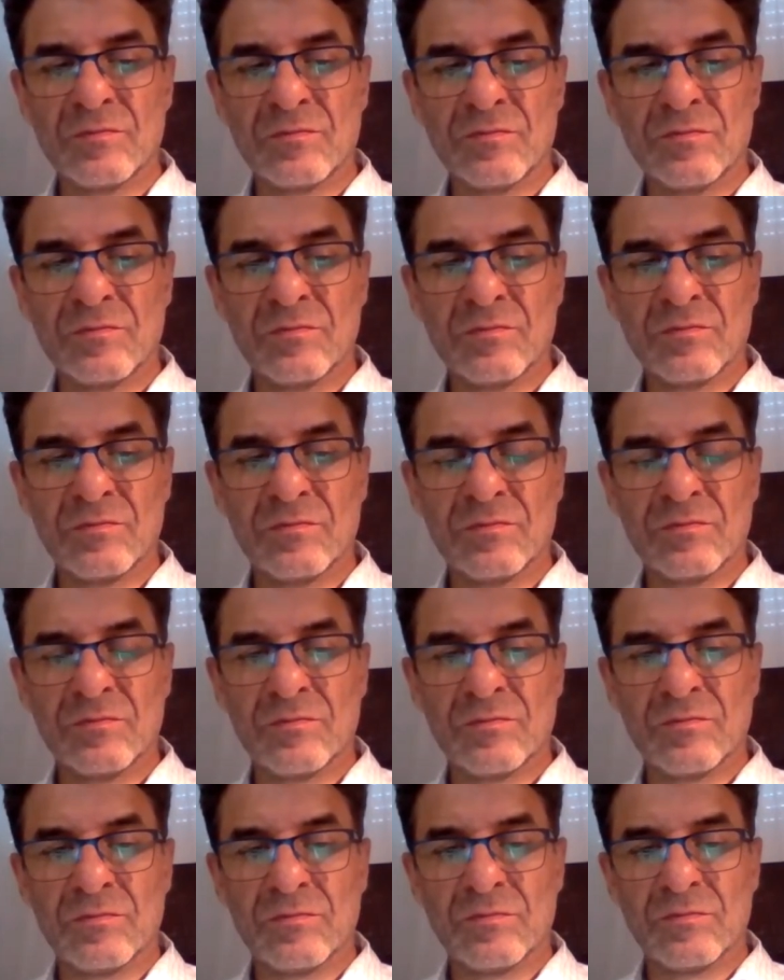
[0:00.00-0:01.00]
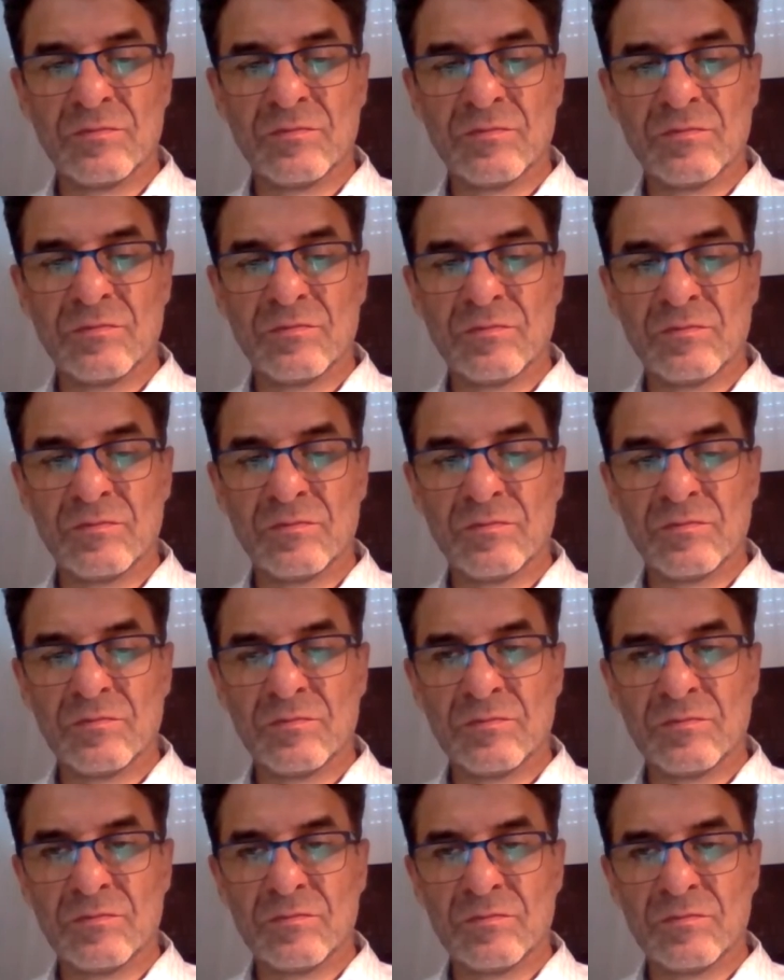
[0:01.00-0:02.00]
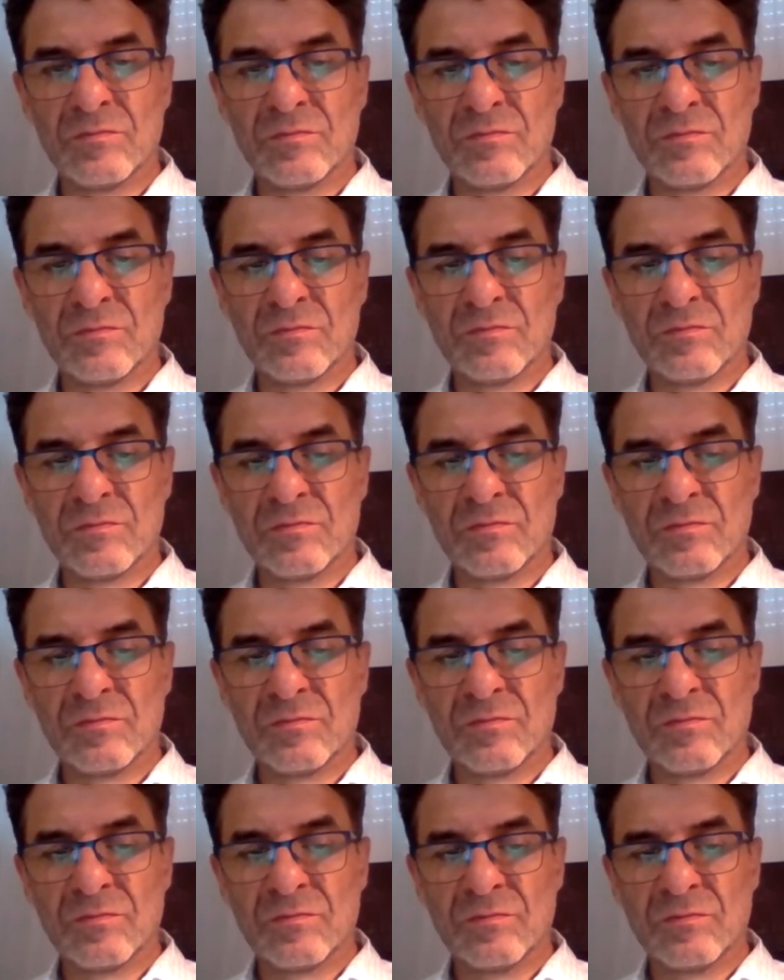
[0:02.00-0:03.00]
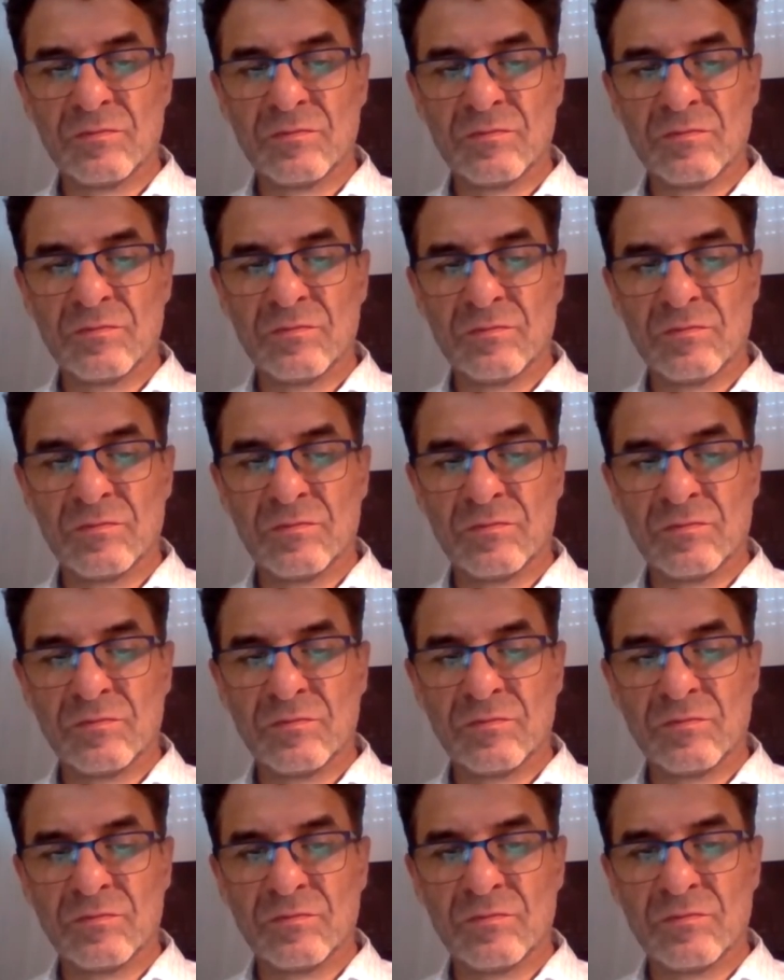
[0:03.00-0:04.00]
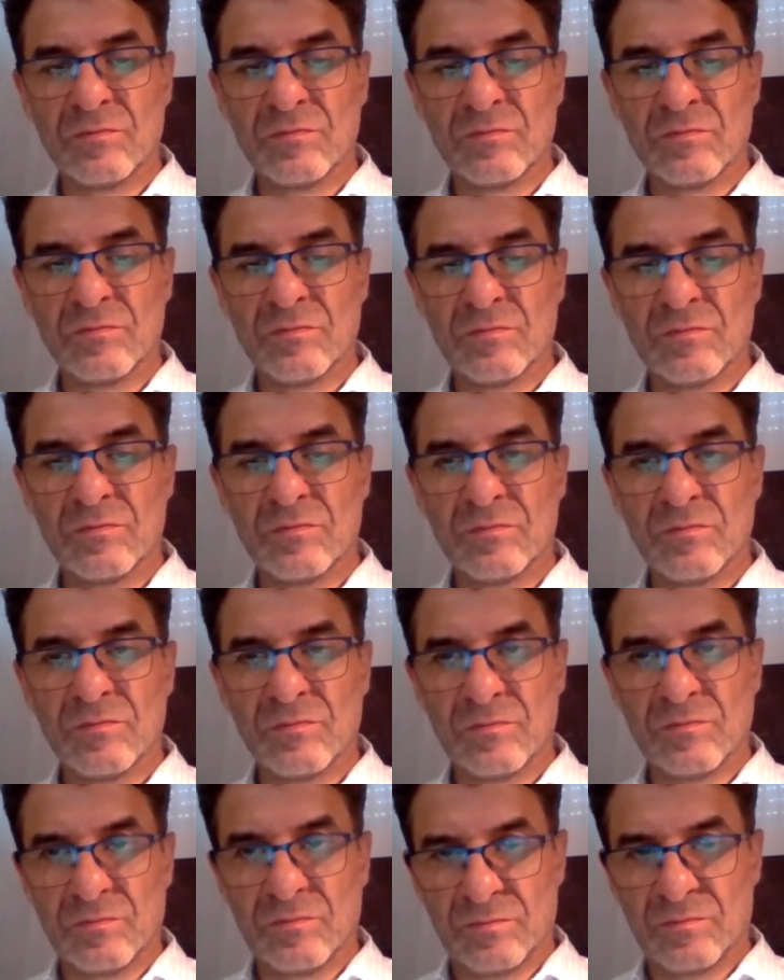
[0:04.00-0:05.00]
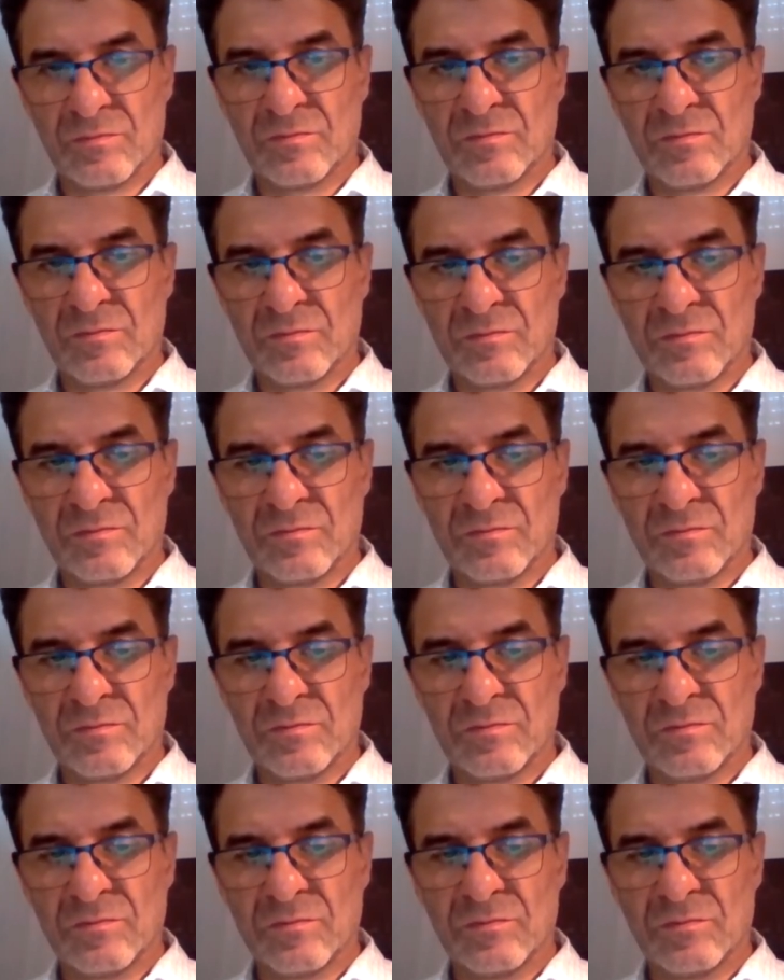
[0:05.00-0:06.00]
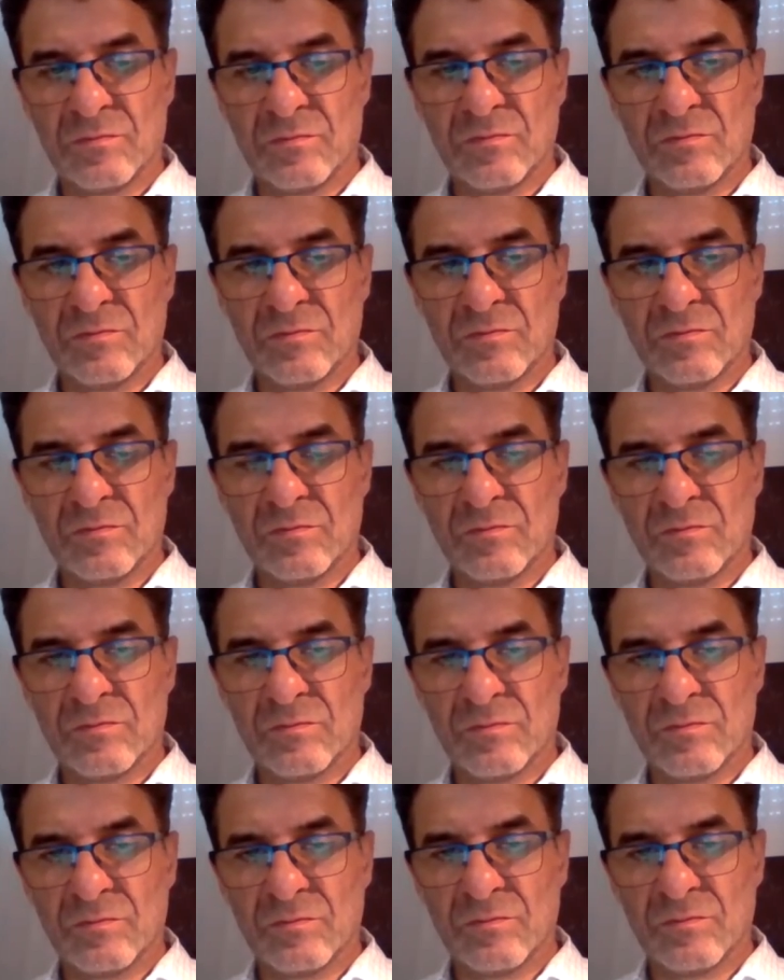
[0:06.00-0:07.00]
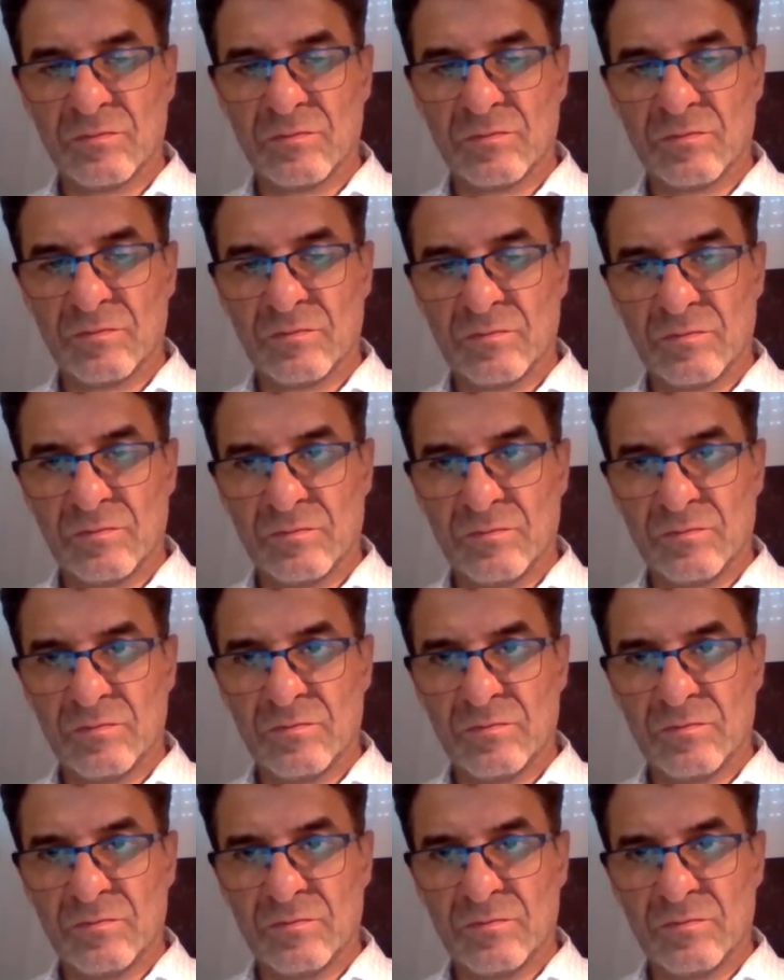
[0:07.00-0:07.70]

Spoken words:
[no speech]